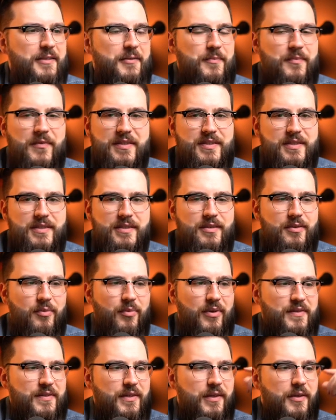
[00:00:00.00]
It's
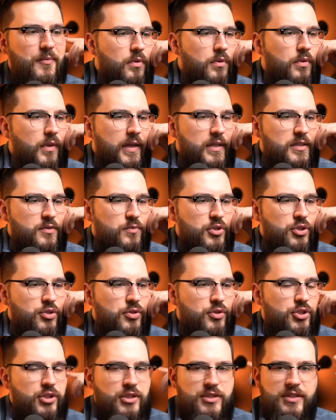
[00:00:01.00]
amazing. Next, we should
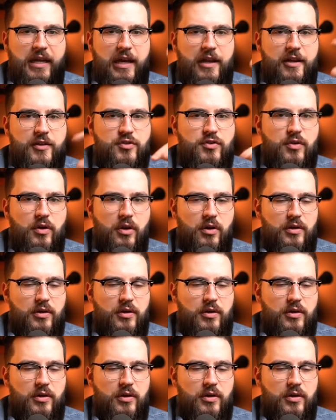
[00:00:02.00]
just add it to our